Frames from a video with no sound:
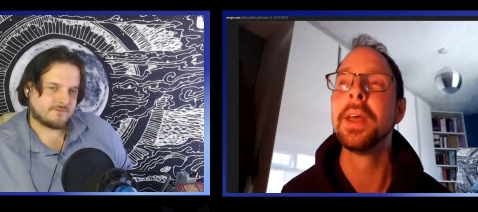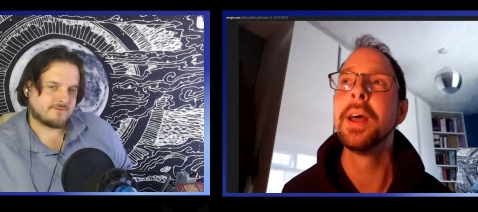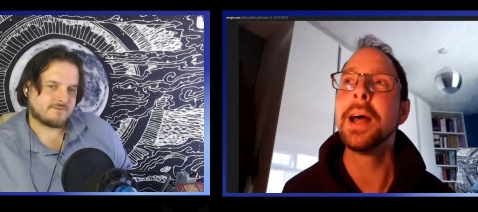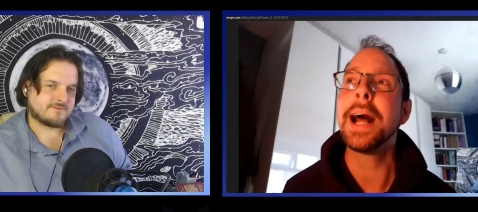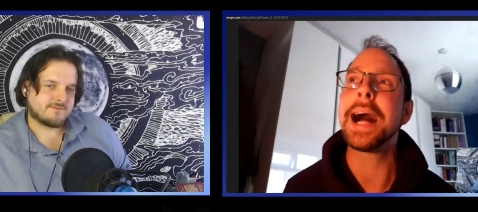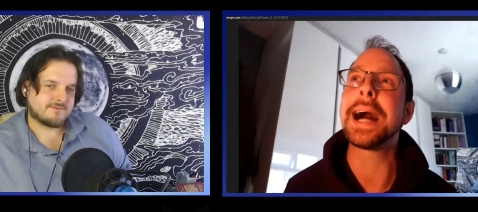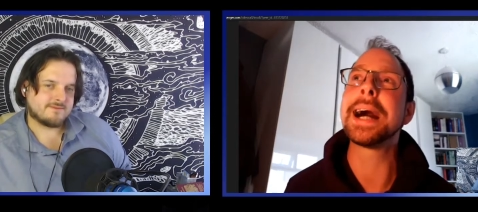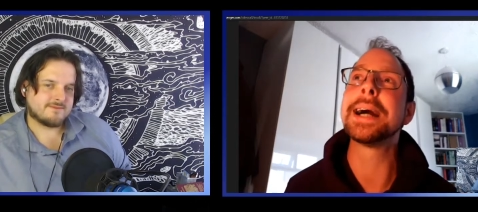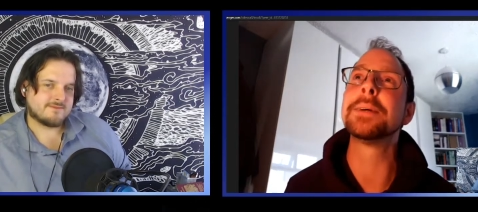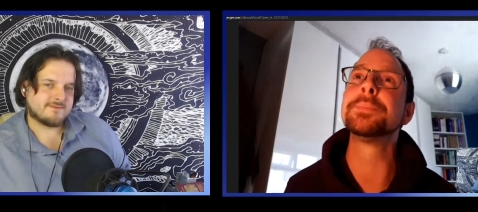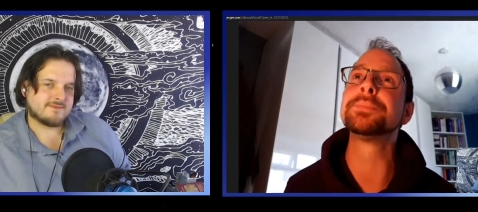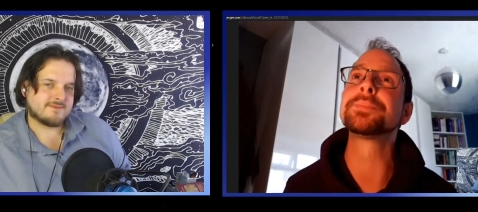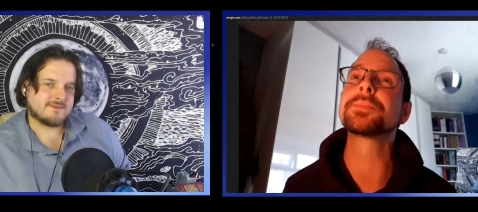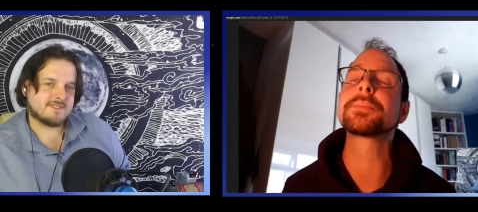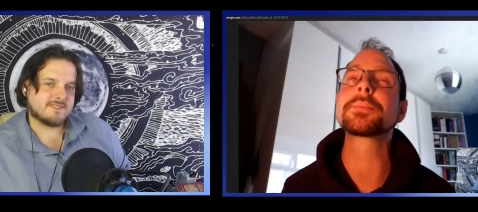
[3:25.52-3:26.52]

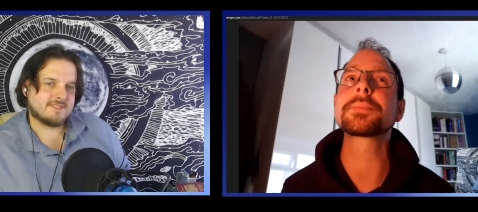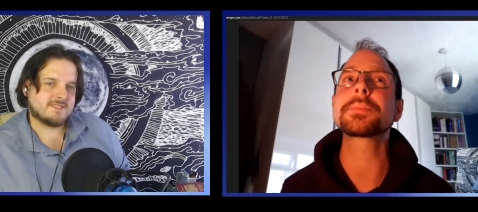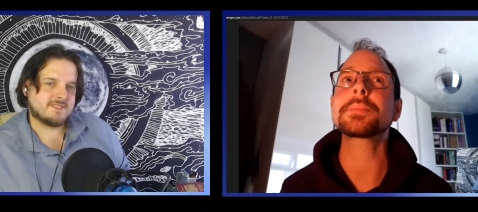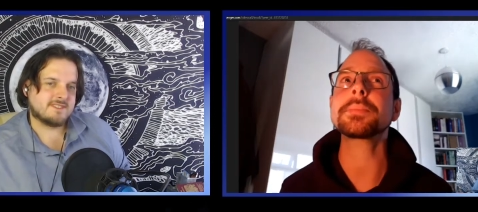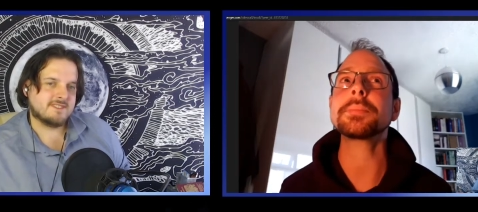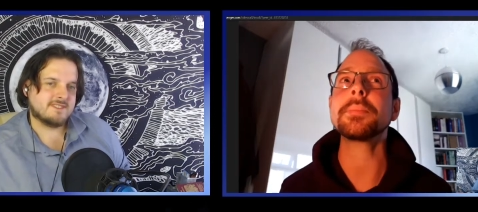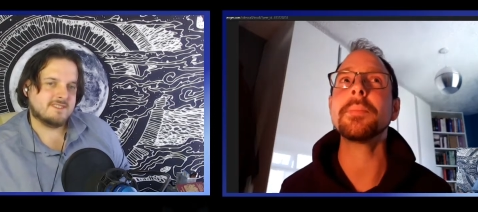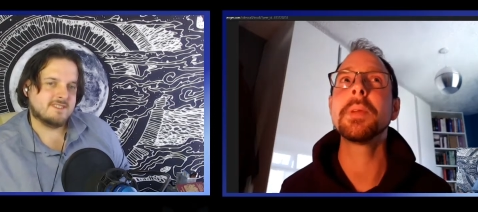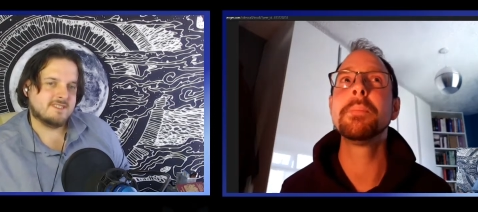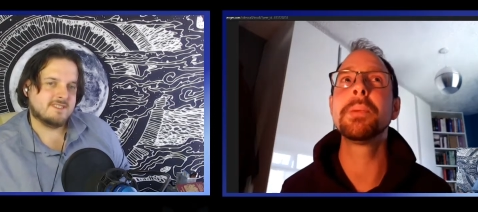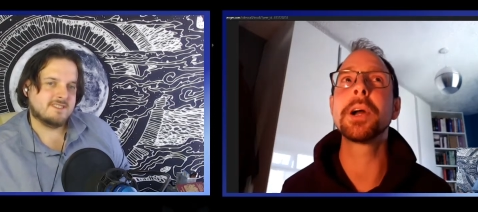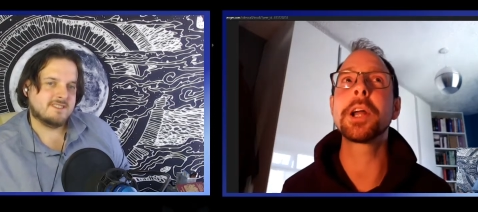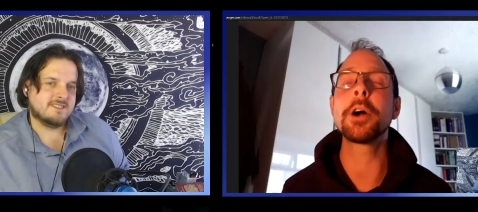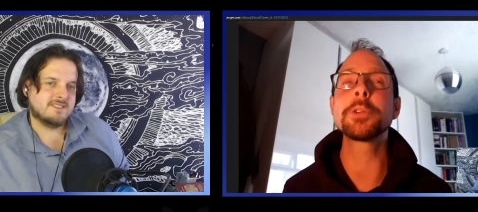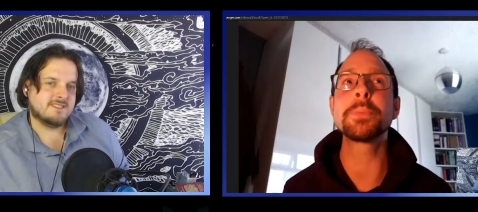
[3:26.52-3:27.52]
Speaker 1: Um, but
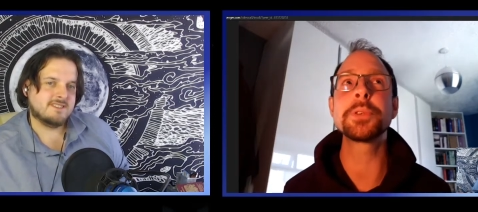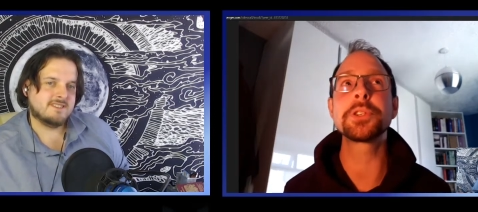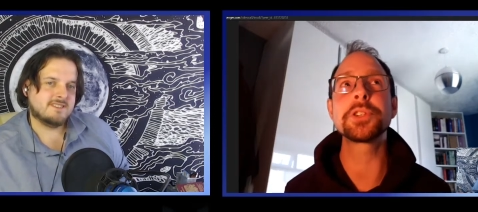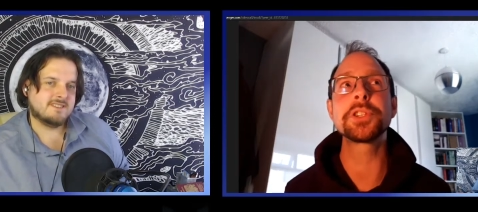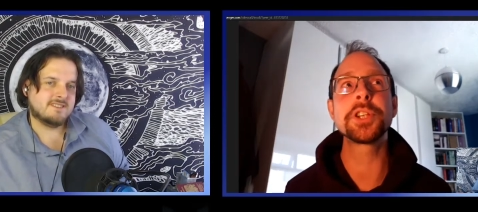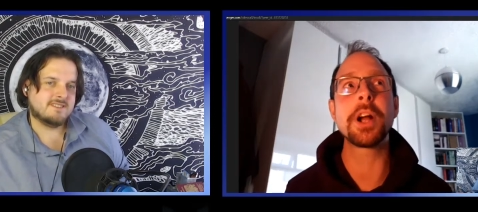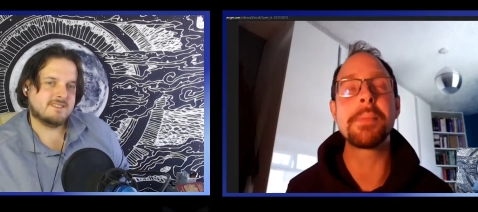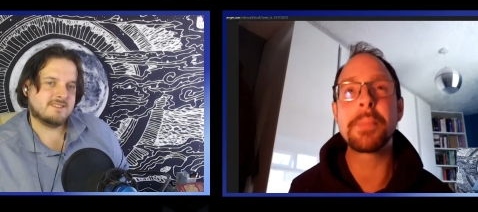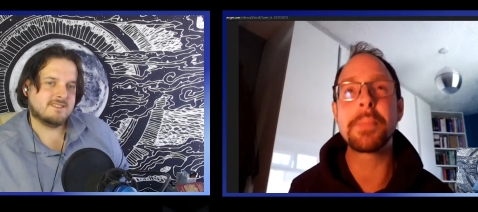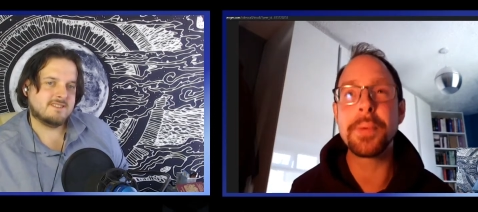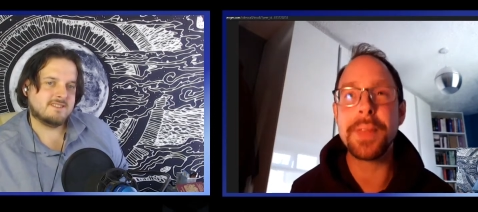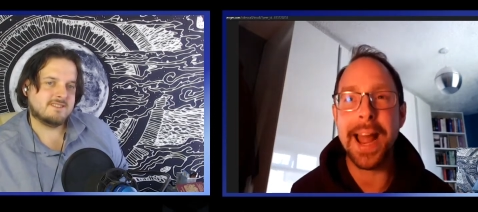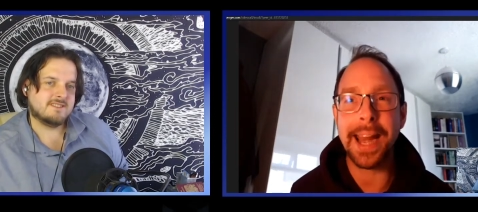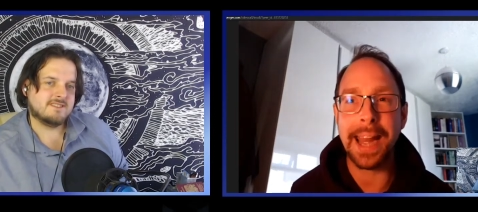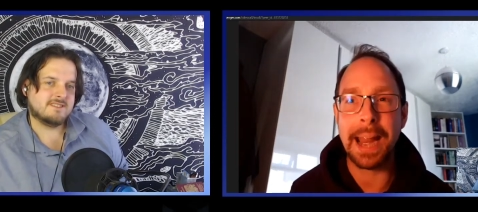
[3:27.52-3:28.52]
Ghostbusters 2, I remember when
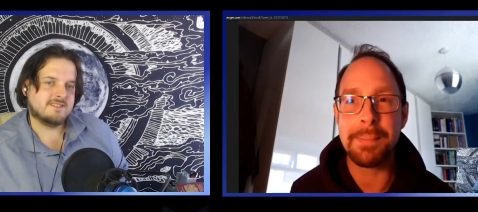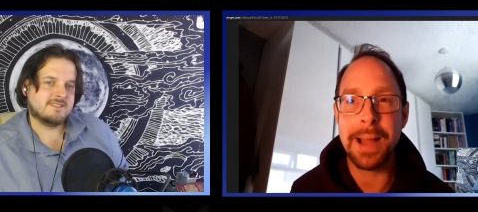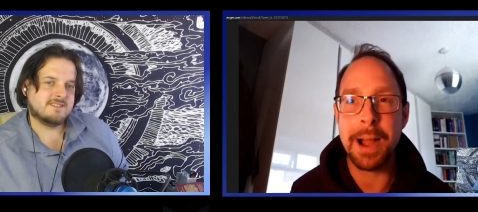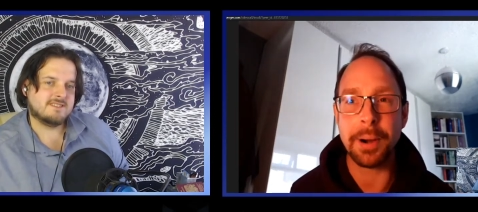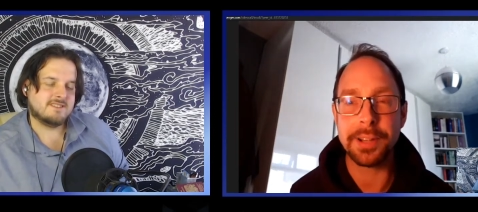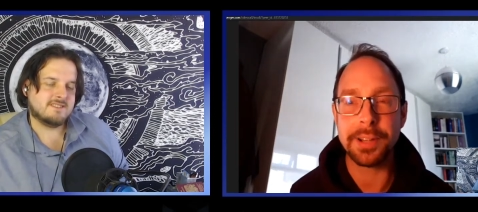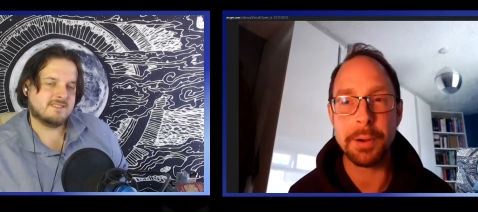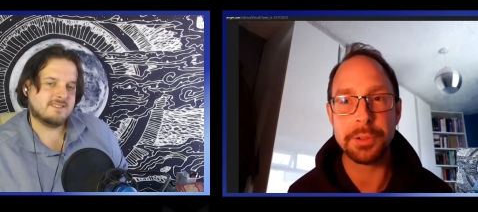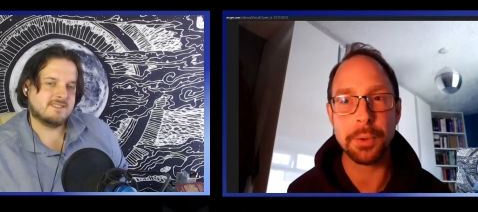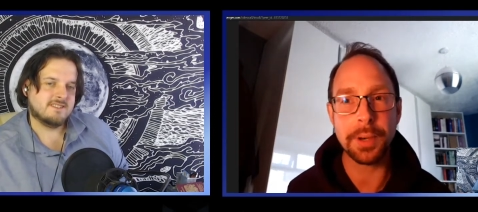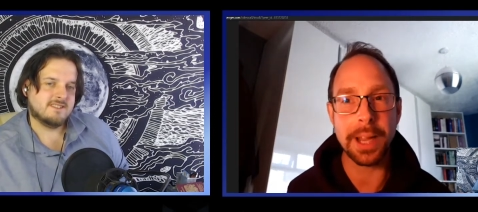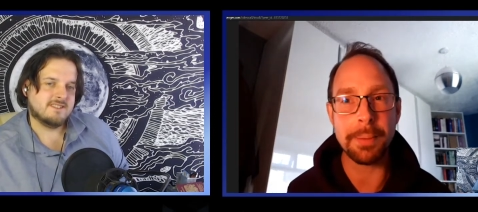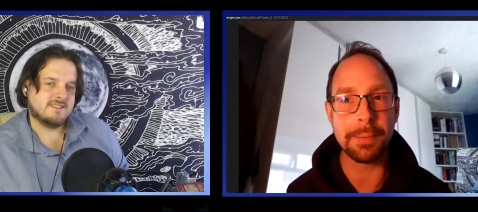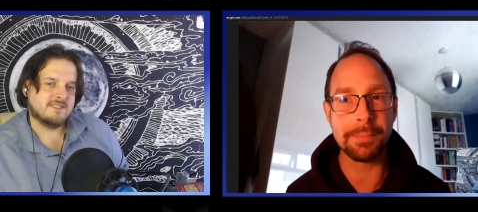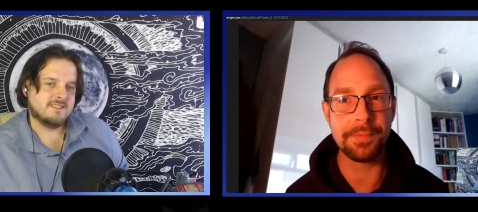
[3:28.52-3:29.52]
that came out because I was already
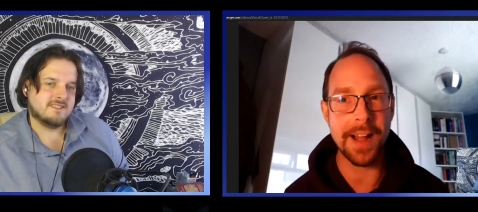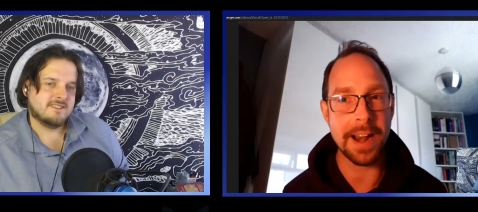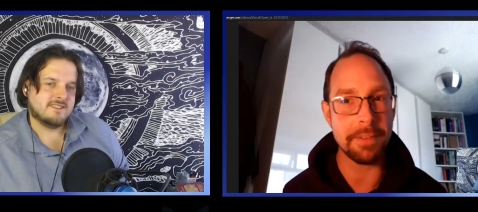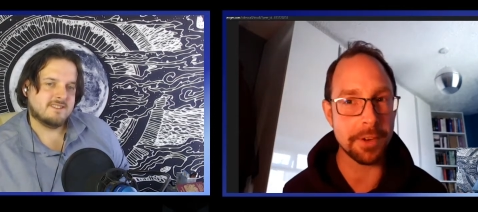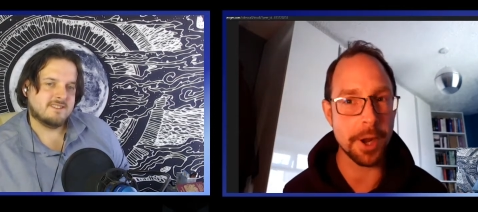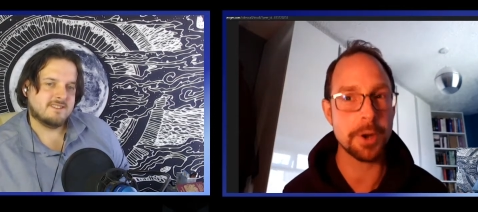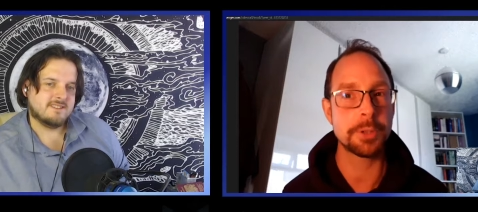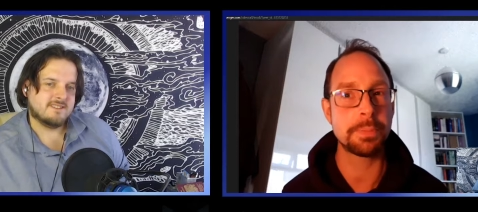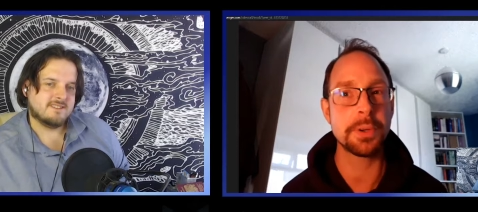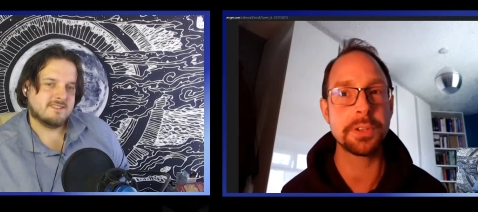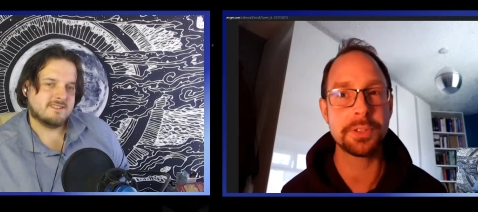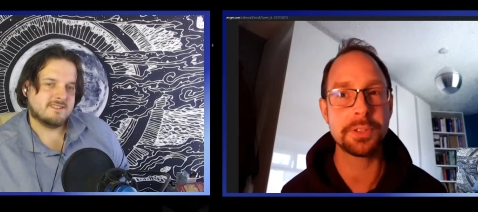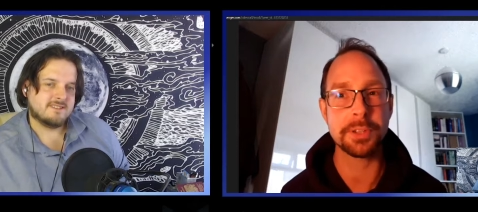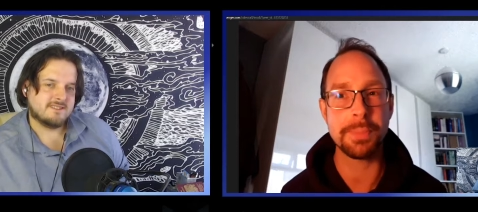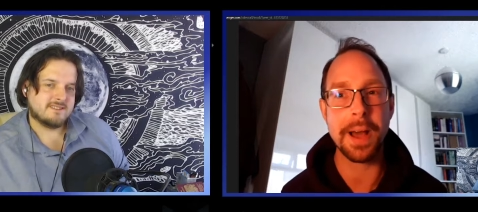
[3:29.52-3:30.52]
a fan of
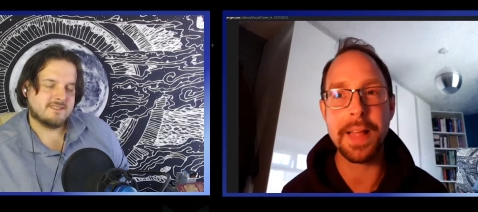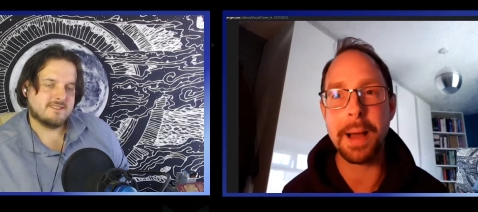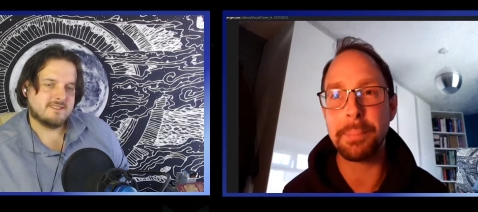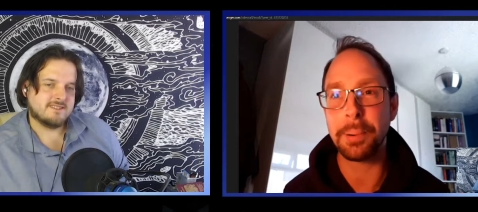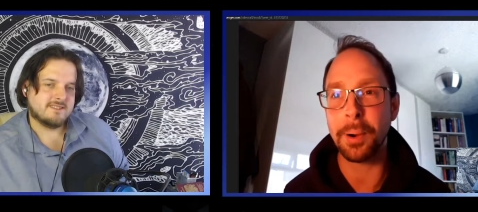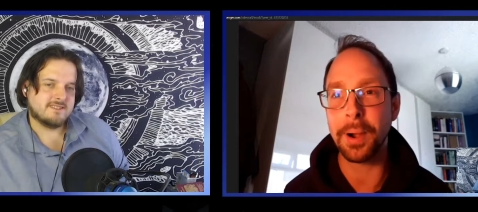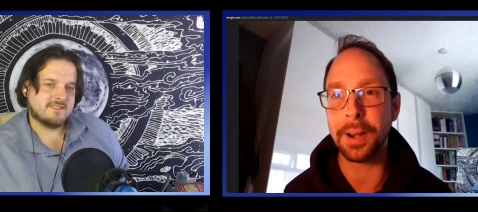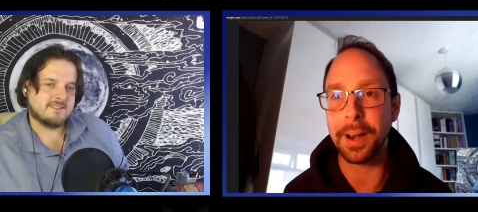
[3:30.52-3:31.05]
Ghostbusters by that point.